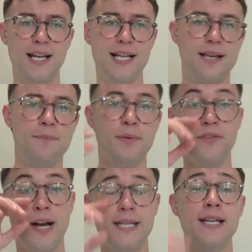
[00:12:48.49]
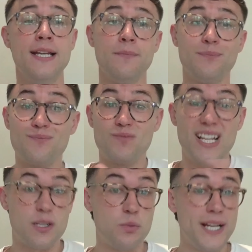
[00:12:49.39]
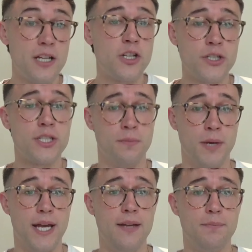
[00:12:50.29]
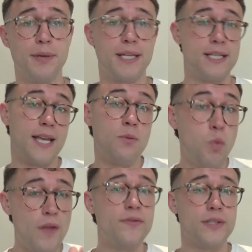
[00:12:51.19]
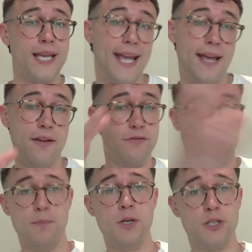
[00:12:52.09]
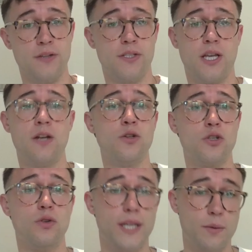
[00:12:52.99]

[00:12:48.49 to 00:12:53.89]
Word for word: Let's amplify. Let's win a customer because they want to hear from us on social.